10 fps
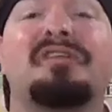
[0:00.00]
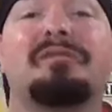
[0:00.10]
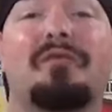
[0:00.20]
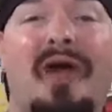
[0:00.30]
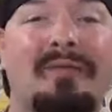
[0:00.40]

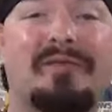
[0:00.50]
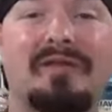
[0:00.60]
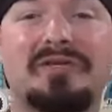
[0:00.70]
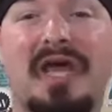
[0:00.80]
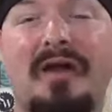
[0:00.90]
subscribe to
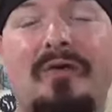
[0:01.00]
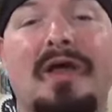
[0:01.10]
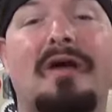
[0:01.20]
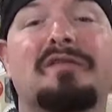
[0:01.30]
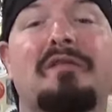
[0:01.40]
the channel
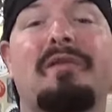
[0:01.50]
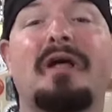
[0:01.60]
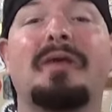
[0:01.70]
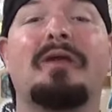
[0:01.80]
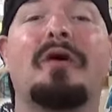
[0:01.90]
and also
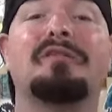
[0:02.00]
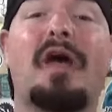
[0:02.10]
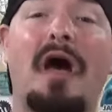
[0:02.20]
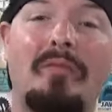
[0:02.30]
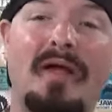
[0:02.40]
follow me across
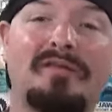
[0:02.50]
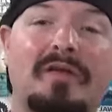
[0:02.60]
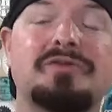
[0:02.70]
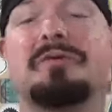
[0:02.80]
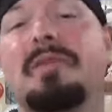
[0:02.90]
all my
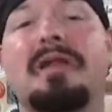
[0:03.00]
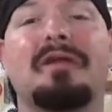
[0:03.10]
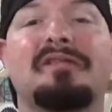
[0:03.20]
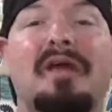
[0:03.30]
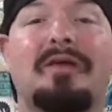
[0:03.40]
social
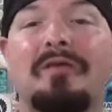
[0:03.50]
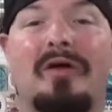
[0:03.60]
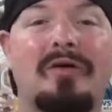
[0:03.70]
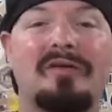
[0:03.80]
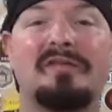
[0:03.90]
medias under the
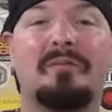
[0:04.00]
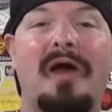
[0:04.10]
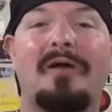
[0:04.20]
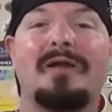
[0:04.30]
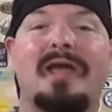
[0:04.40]
Artisan
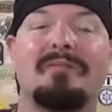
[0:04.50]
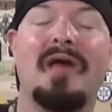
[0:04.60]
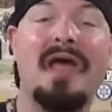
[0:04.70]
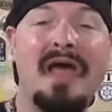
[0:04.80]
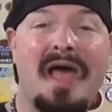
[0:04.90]
Pirate name.
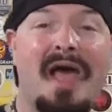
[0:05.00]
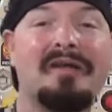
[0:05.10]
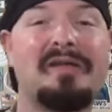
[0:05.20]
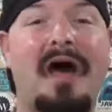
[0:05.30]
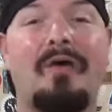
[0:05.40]

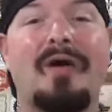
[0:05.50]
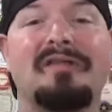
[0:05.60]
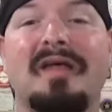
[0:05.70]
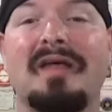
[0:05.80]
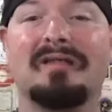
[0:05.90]
As
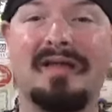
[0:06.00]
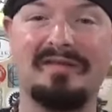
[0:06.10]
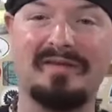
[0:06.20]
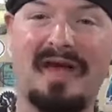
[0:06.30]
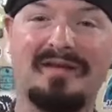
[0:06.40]
always, links
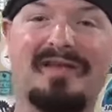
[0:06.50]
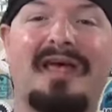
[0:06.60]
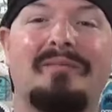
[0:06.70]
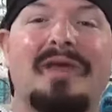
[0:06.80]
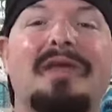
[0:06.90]
to
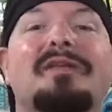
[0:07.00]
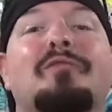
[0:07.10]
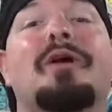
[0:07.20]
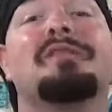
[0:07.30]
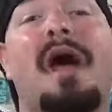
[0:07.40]
contact me as
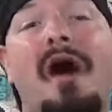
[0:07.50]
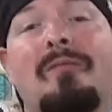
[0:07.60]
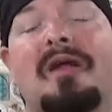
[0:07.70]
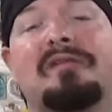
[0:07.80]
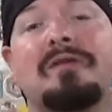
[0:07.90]
well as all
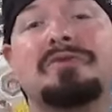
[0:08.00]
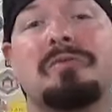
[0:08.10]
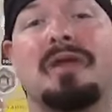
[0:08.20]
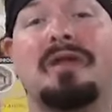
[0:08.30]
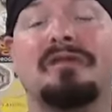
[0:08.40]
my social
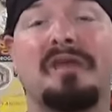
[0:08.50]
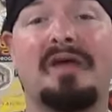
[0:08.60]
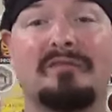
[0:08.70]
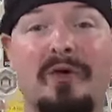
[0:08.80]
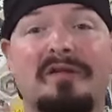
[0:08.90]
medias
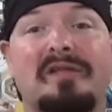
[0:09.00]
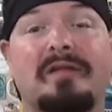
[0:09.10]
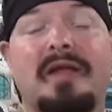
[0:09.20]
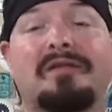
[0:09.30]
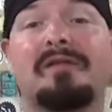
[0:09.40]
as well as a
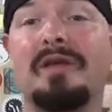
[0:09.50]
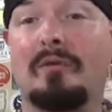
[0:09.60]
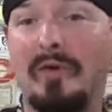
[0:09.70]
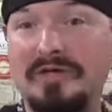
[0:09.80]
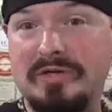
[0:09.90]
link to the
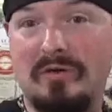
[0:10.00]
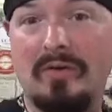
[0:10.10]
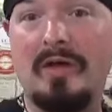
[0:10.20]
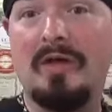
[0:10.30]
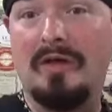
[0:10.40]
original
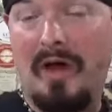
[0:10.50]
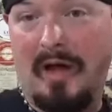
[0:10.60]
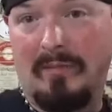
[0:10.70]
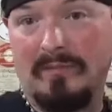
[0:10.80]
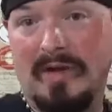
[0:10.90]

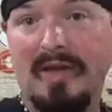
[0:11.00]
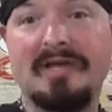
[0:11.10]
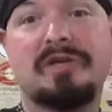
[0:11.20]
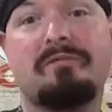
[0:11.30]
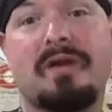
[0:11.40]
um,
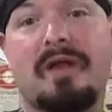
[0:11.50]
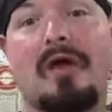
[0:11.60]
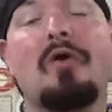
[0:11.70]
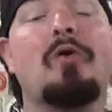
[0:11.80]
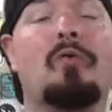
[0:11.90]
collection
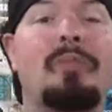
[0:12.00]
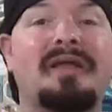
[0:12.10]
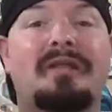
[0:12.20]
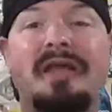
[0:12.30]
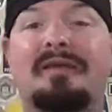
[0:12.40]
video will be
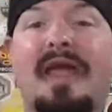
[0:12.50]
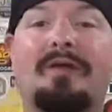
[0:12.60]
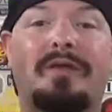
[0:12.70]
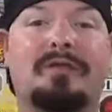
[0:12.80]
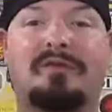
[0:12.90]
linked
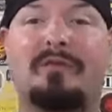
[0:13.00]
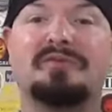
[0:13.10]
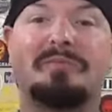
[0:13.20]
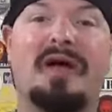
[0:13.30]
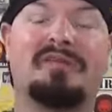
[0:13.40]
down in the
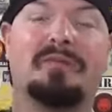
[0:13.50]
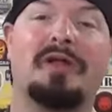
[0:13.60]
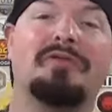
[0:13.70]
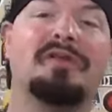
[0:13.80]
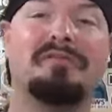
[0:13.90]
description box
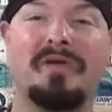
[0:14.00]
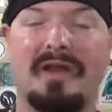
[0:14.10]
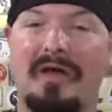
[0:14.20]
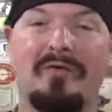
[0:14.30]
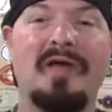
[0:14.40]
below this
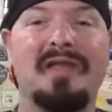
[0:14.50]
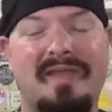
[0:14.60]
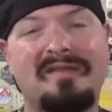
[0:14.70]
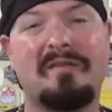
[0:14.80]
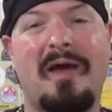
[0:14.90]
video.
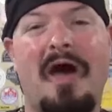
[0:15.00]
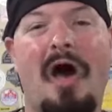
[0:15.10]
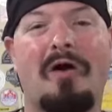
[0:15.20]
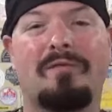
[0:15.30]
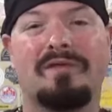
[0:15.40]
That's about
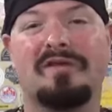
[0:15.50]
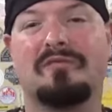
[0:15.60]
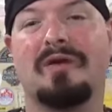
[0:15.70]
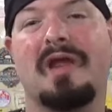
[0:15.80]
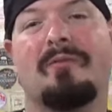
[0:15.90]
all for this
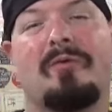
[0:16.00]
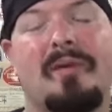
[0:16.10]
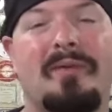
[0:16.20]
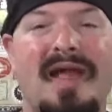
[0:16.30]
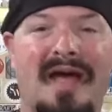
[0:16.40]
one. And
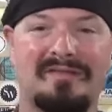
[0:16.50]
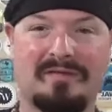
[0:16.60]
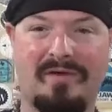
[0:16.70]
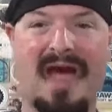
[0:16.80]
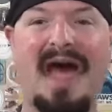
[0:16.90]
remember guys,
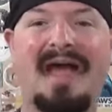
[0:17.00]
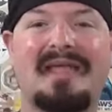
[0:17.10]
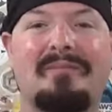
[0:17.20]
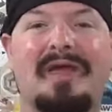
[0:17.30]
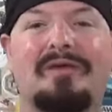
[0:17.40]
if I
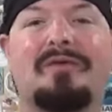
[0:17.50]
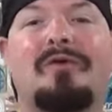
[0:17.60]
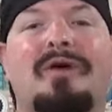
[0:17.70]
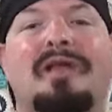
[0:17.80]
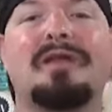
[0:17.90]
can make it or
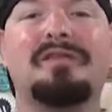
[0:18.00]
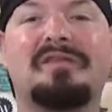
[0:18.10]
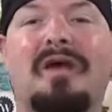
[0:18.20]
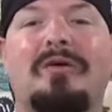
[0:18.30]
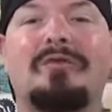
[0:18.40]
do it,
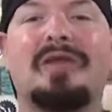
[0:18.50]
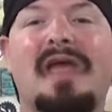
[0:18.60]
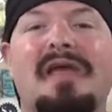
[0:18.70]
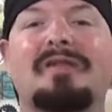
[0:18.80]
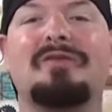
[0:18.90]
so
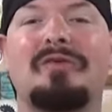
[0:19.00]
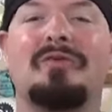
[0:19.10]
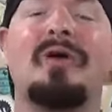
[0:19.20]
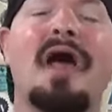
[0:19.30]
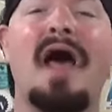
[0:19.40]
can
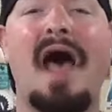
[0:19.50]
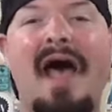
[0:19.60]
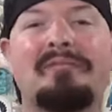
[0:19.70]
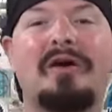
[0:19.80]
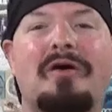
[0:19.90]
you.
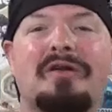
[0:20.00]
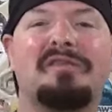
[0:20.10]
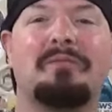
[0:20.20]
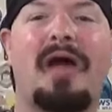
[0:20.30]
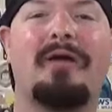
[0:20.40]
I'm the
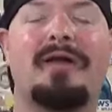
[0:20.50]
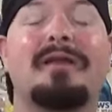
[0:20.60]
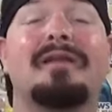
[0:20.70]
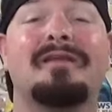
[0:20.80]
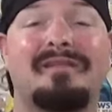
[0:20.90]
Artisan Pirate.
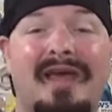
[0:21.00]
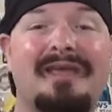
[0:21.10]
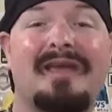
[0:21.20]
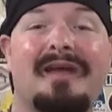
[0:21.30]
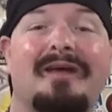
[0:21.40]

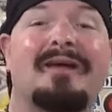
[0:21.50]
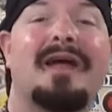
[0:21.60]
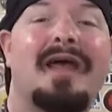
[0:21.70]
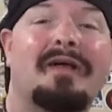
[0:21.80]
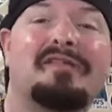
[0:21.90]
Take care,
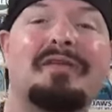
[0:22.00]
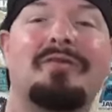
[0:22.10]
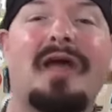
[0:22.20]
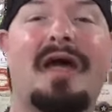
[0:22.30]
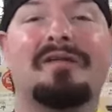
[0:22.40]
and I'll see
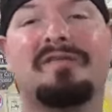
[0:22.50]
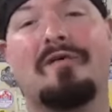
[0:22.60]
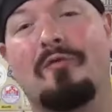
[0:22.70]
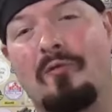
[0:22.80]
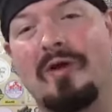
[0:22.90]
you guys
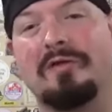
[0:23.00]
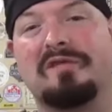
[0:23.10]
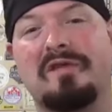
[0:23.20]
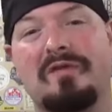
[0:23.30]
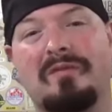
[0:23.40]
real
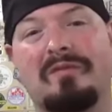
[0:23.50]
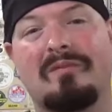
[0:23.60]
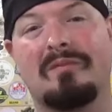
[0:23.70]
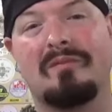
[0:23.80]
soon.